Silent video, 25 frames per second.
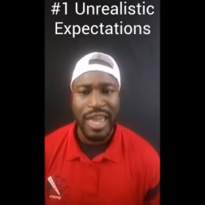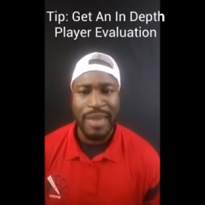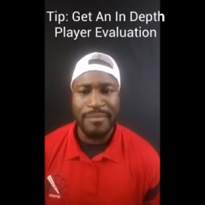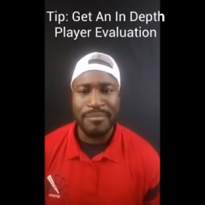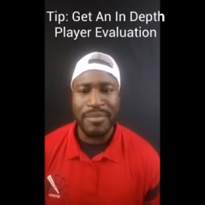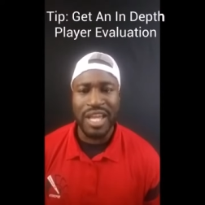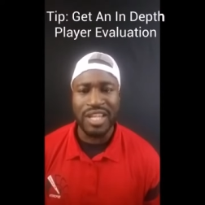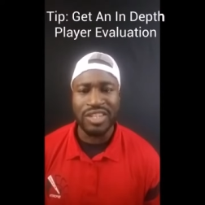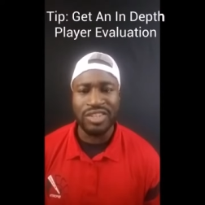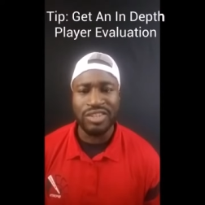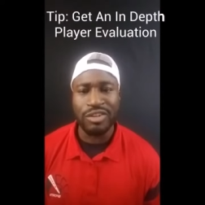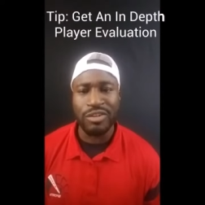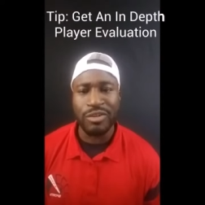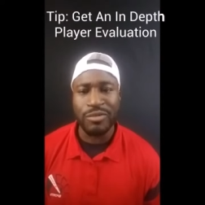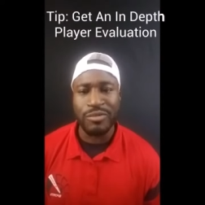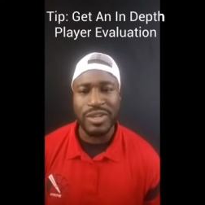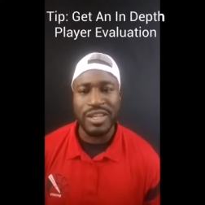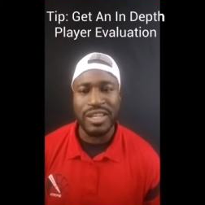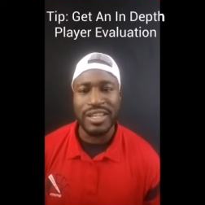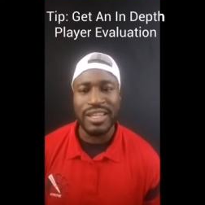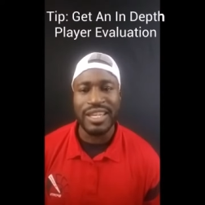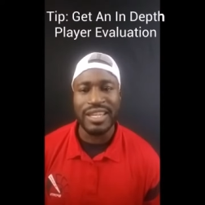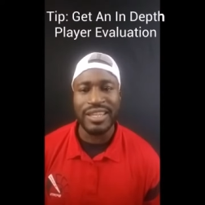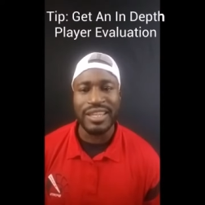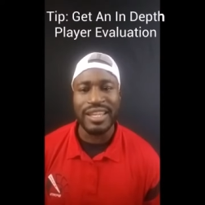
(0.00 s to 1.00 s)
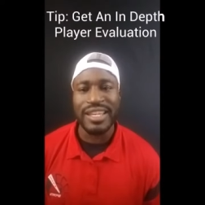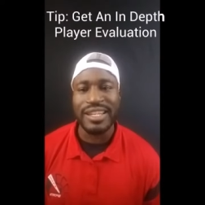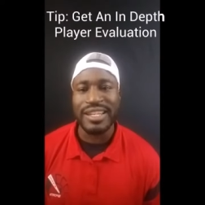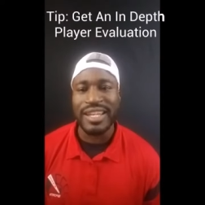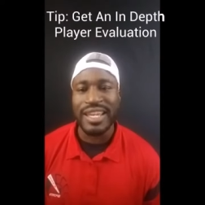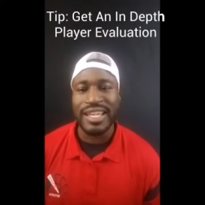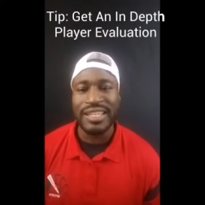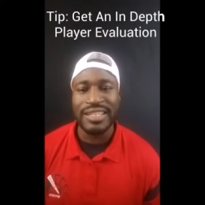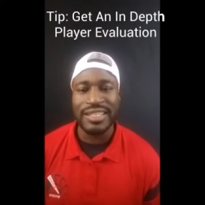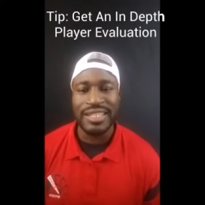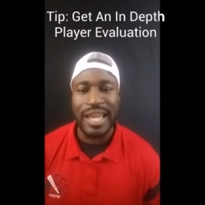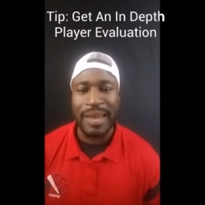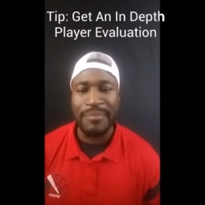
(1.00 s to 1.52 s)
Make sure we get an
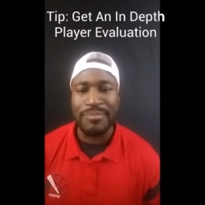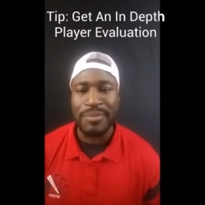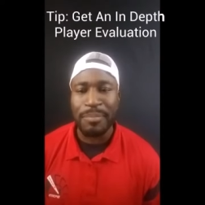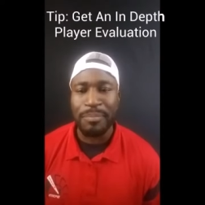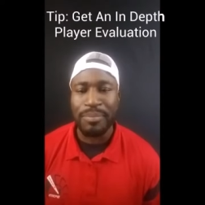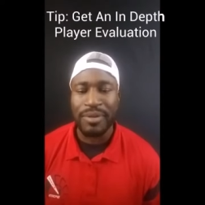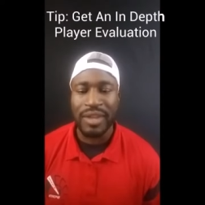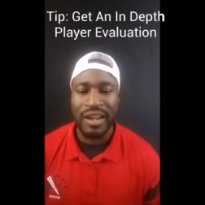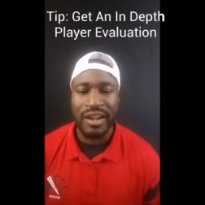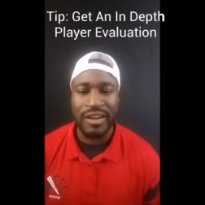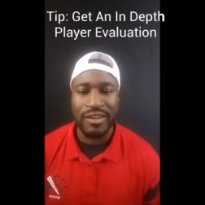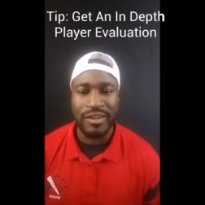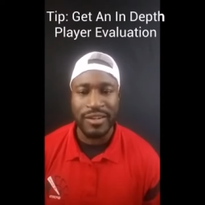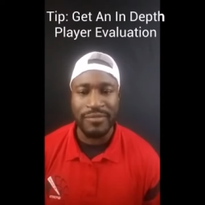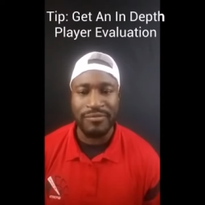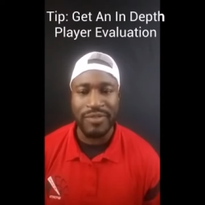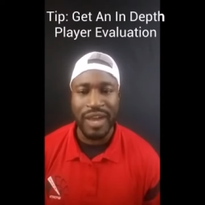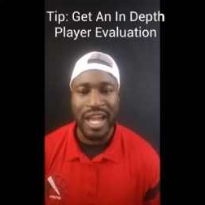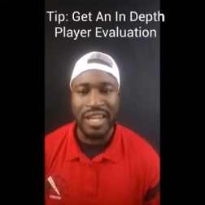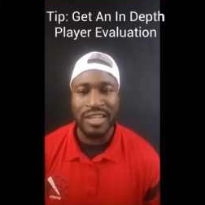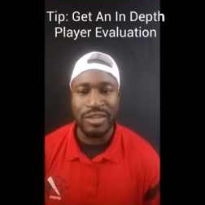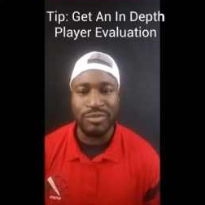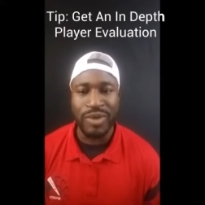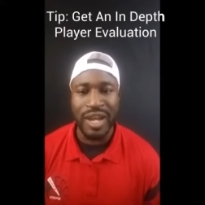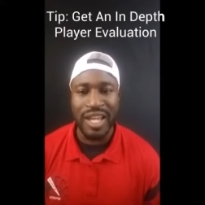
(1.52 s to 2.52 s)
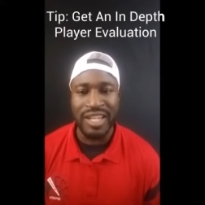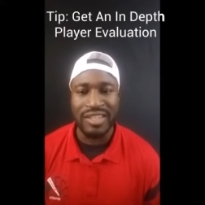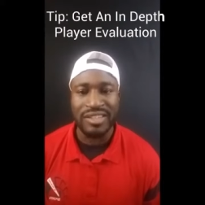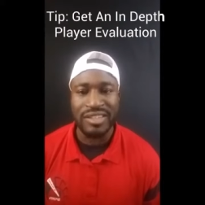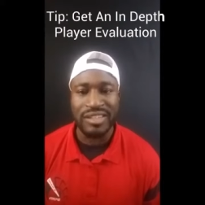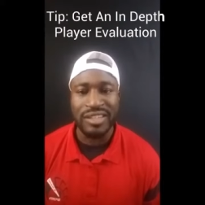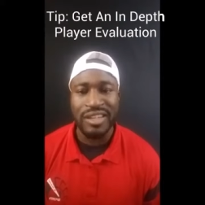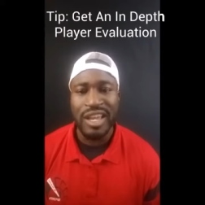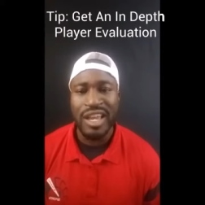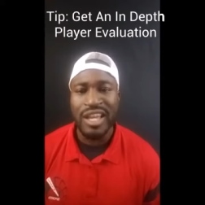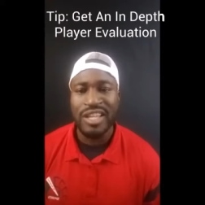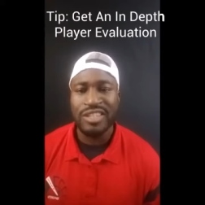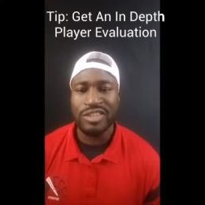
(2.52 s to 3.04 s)
in-depth player
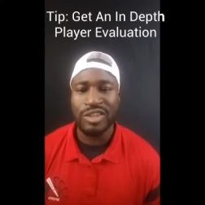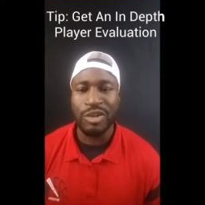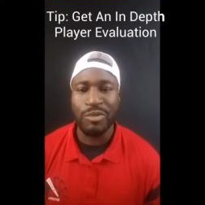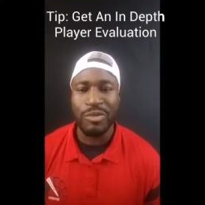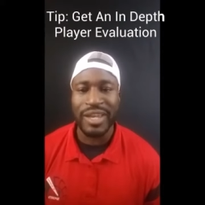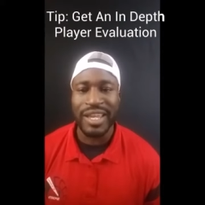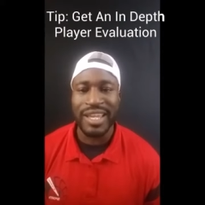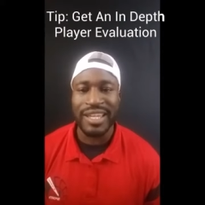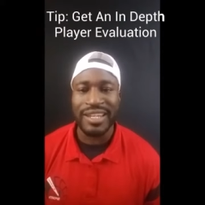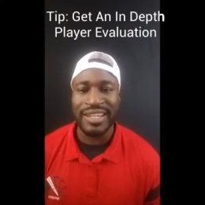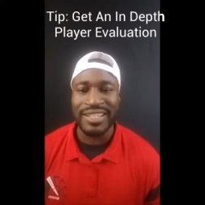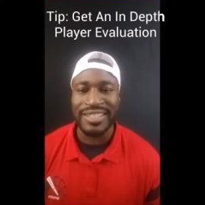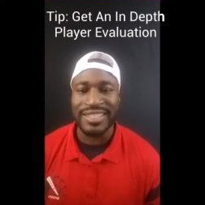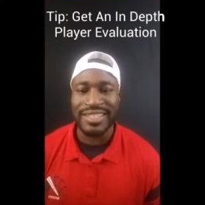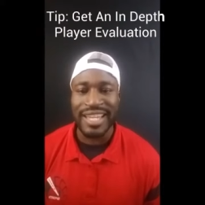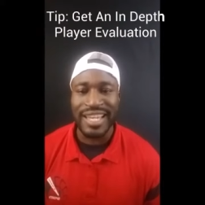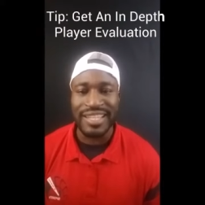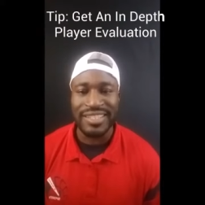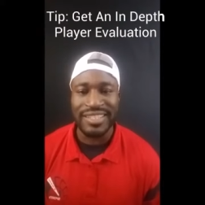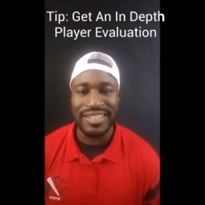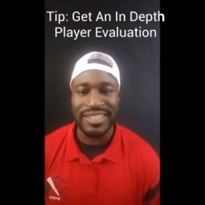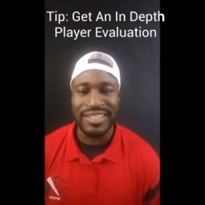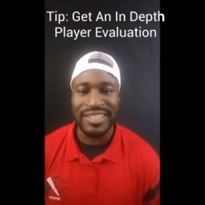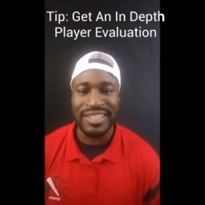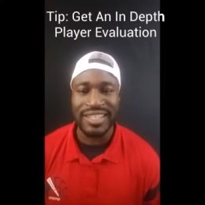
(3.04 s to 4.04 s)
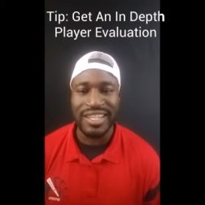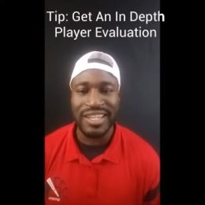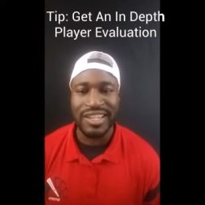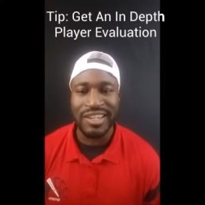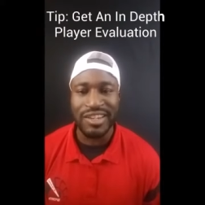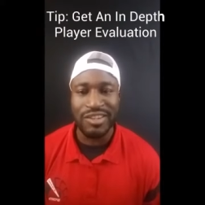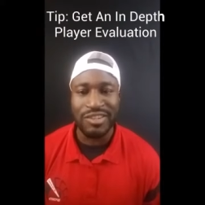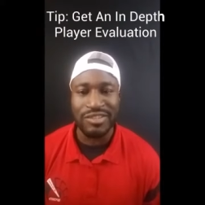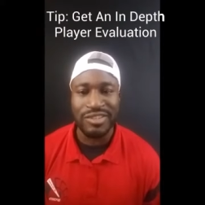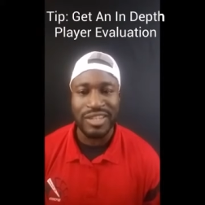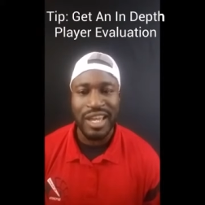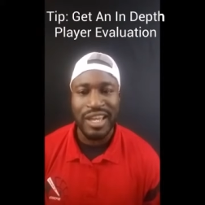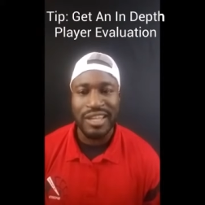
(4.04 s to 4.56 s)
evaluation so we can assess his
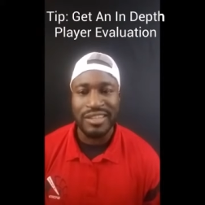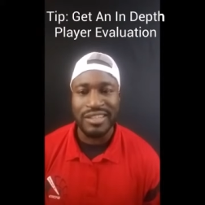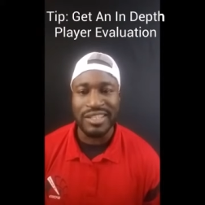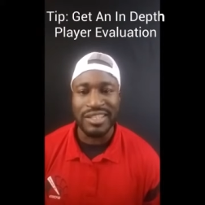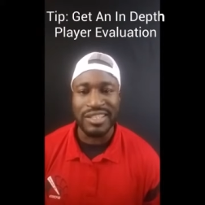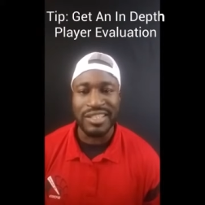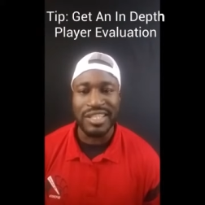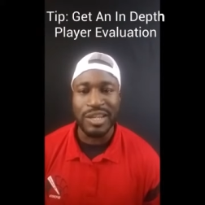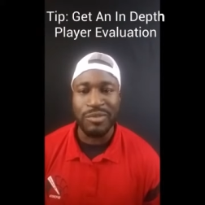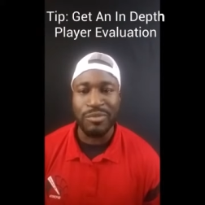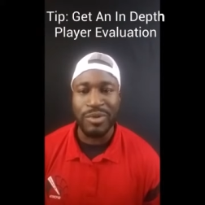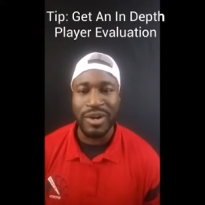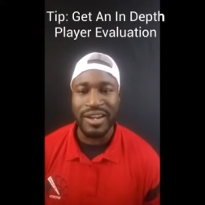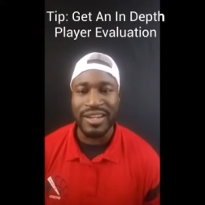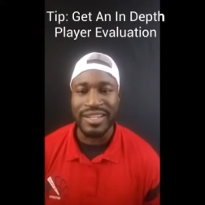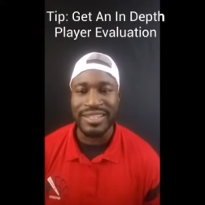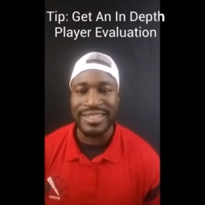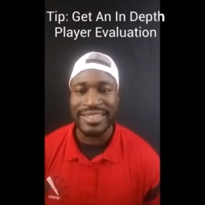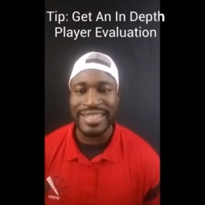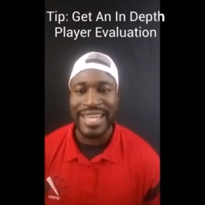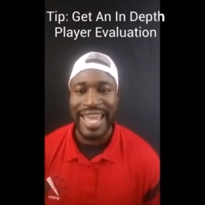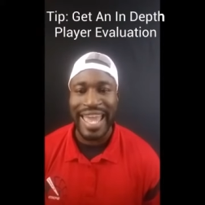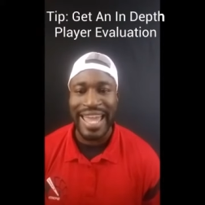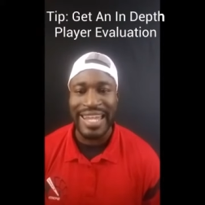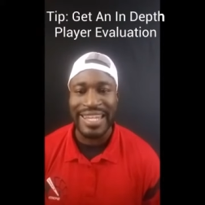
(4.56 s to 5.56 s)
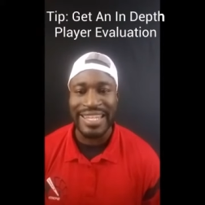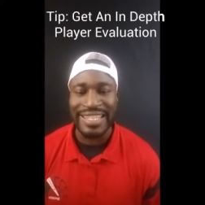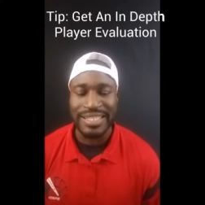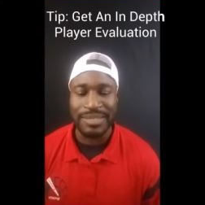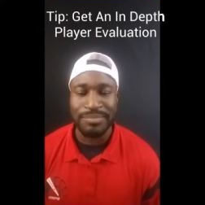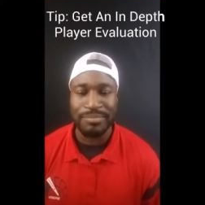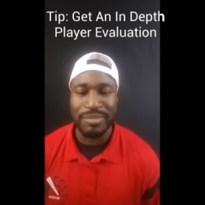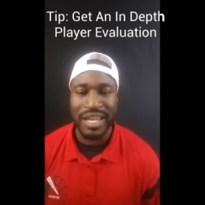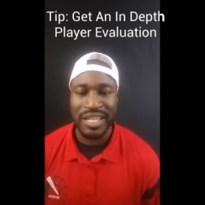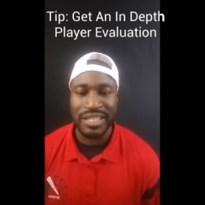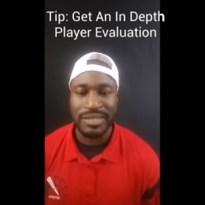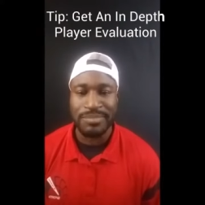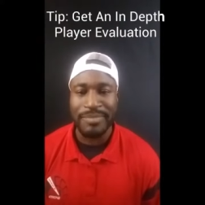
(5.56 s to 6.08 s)
skills to see where his talents
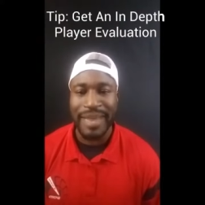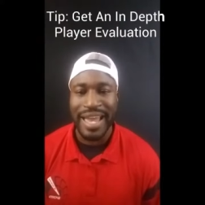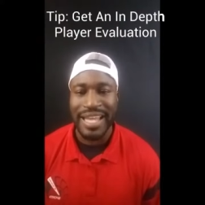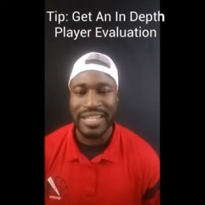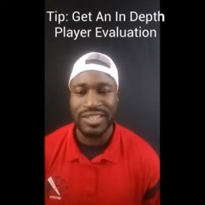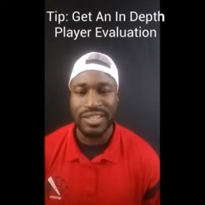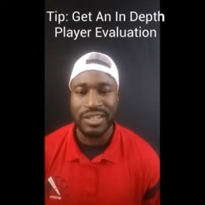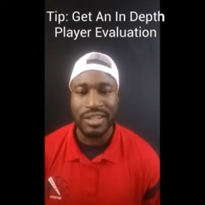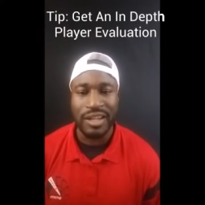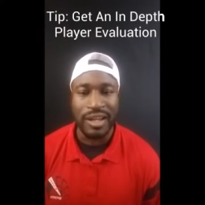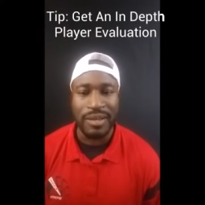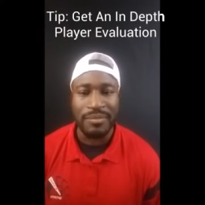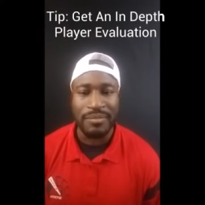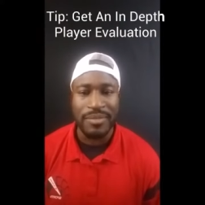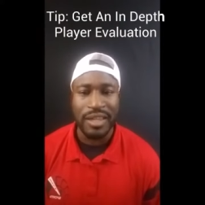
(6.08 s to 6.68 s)
best match up.